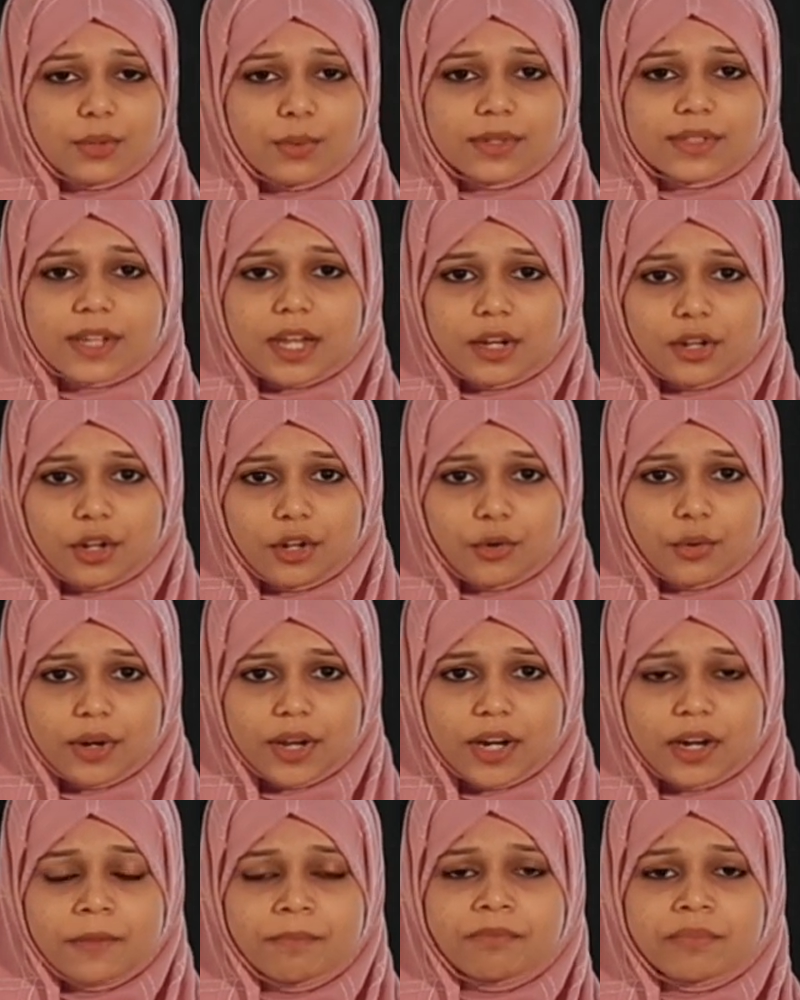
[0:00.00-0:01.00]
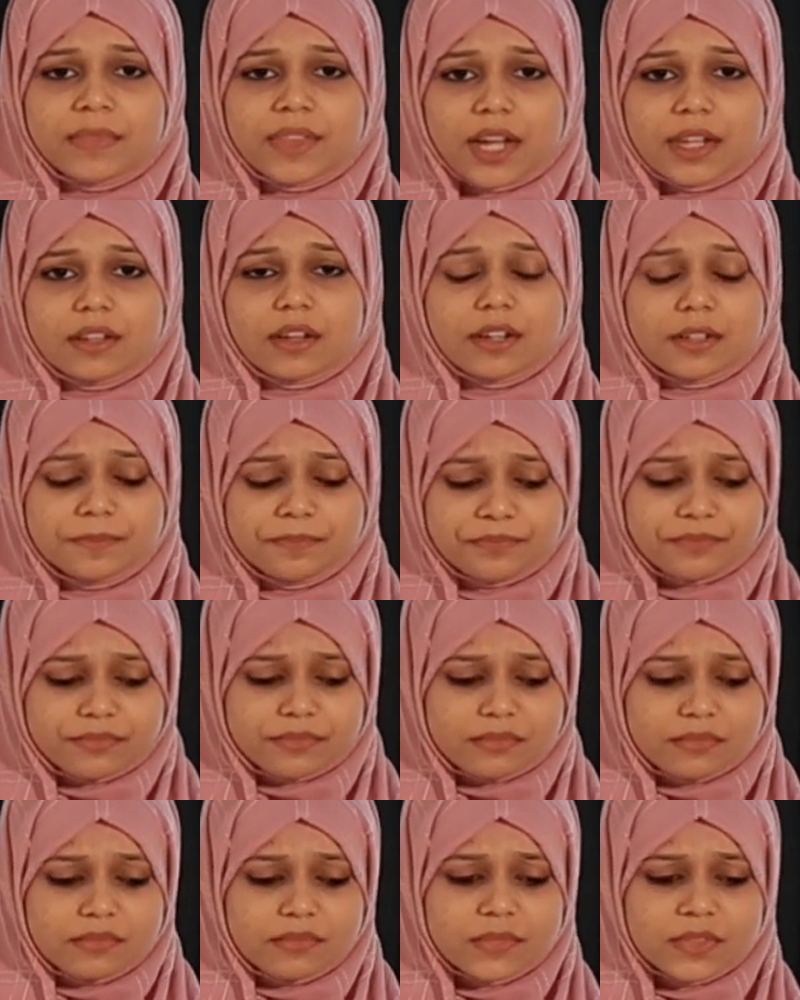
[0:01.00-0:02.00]
concluded that the
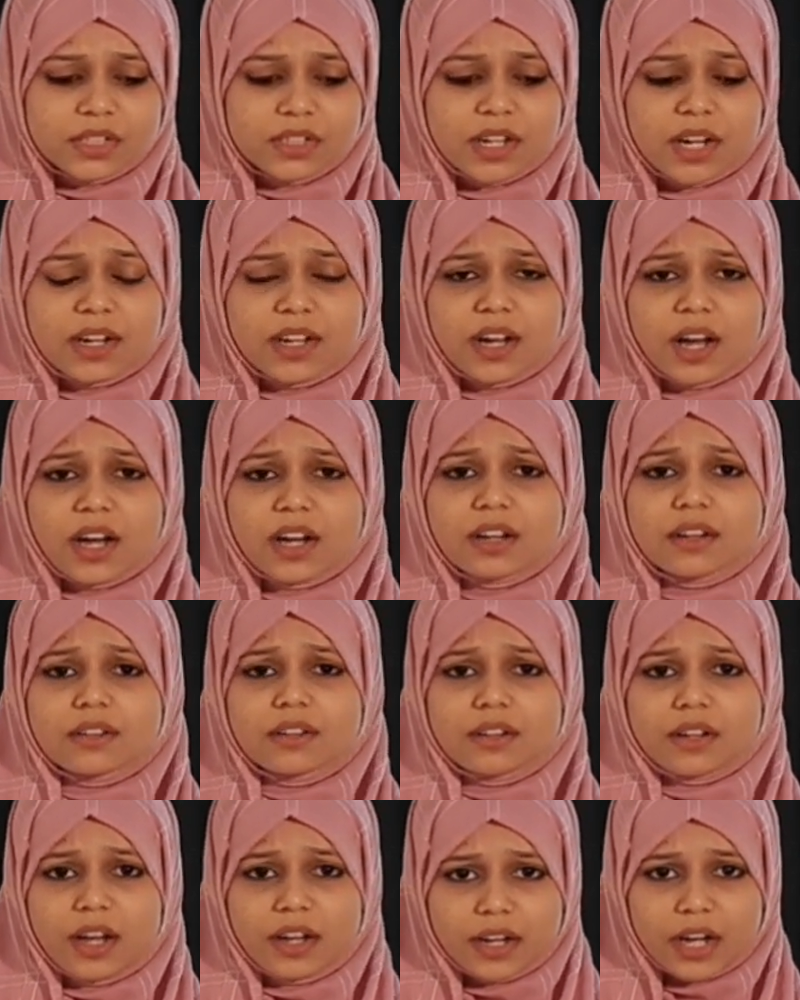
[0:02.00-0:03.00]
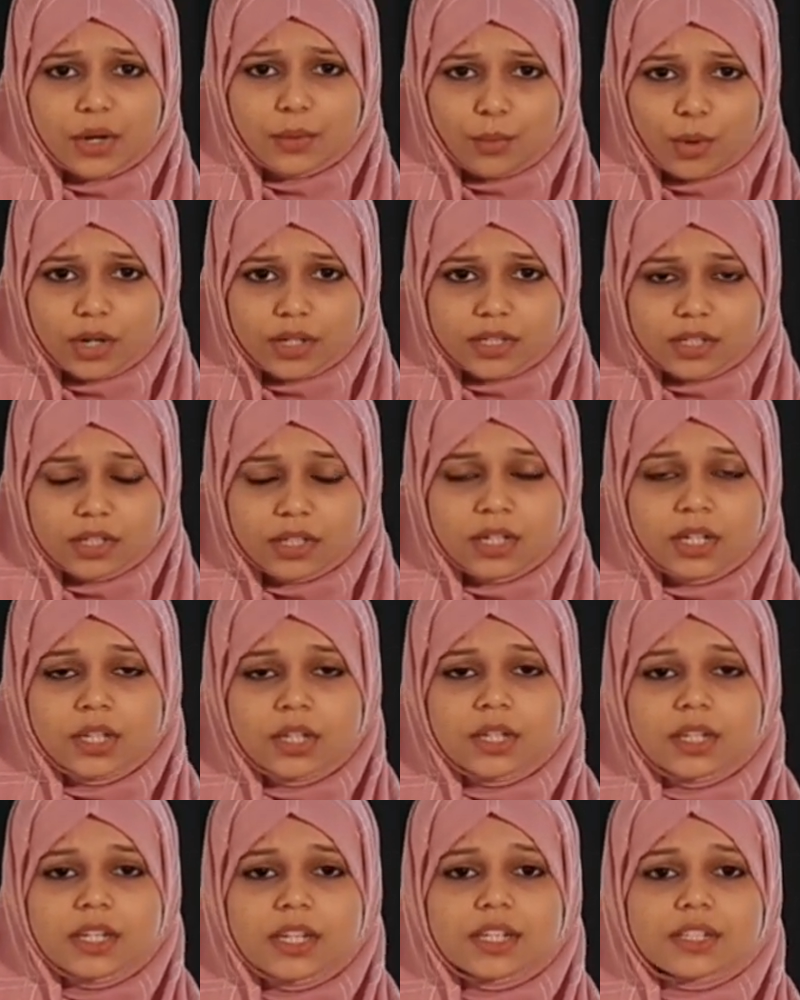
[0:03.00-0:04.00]
Ganga water
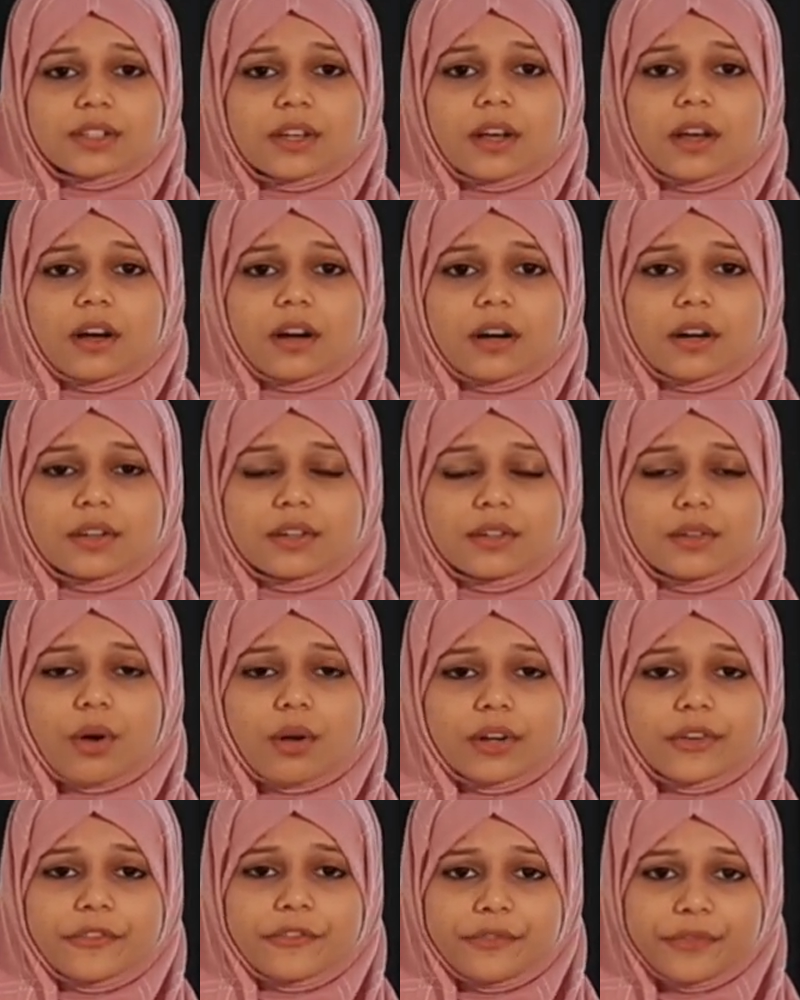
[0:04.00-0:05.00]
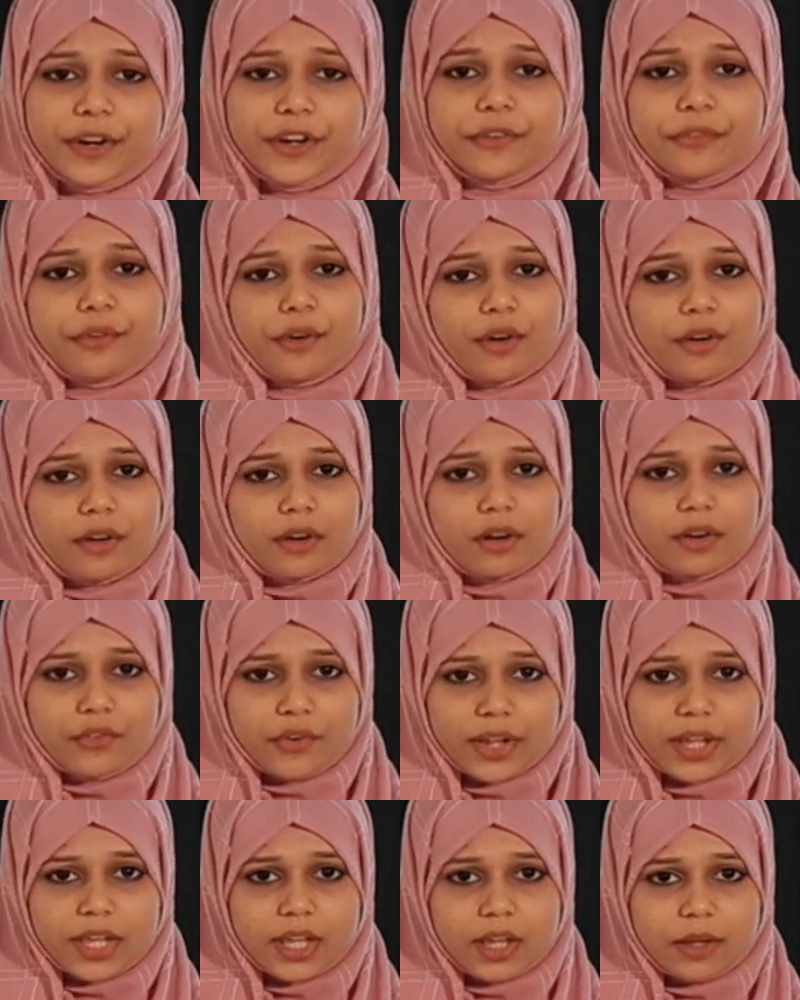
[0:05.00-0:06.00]
is not fit for
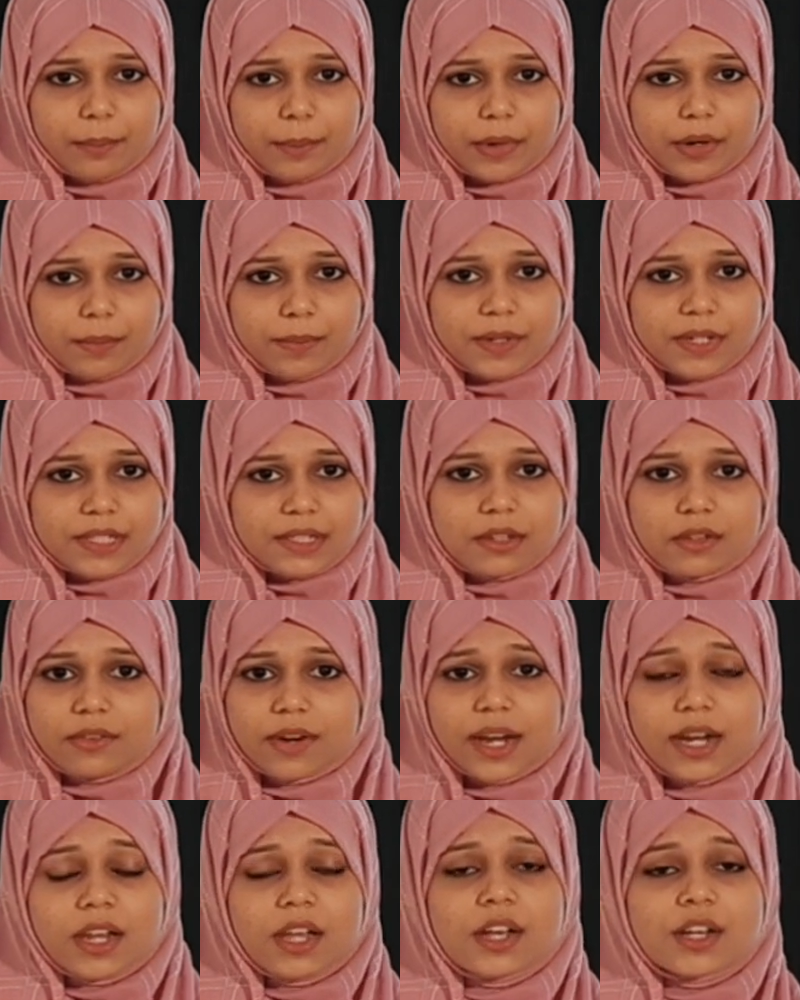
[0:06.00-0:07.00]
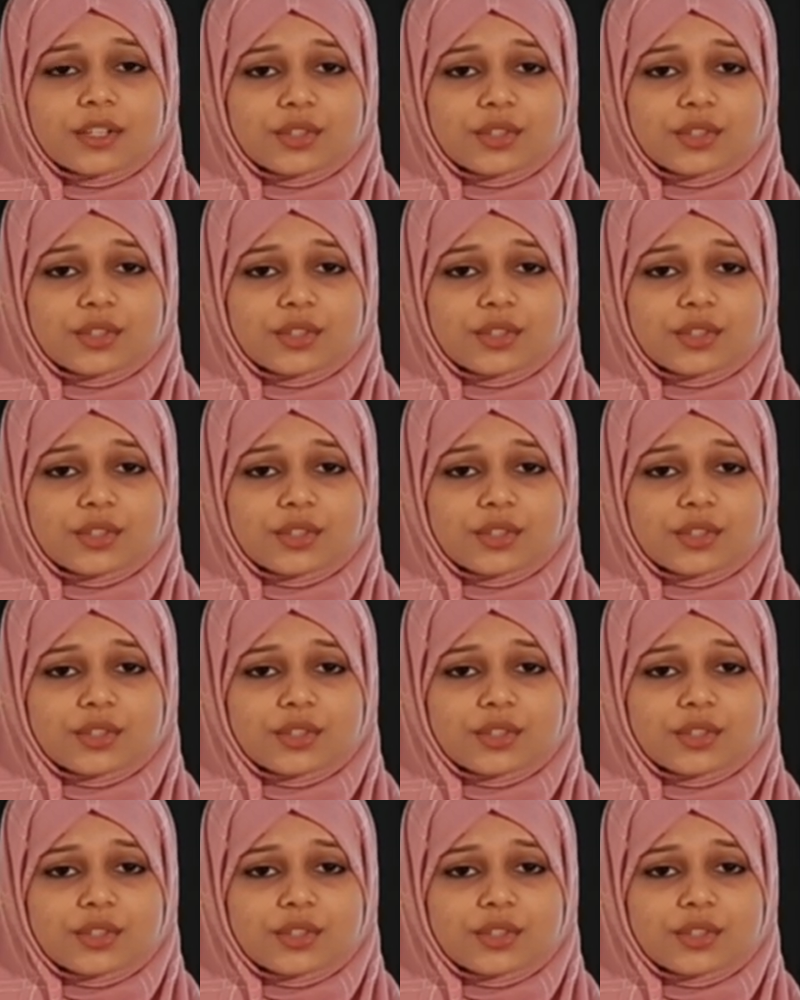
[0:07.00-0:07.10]
drinking purpose, right?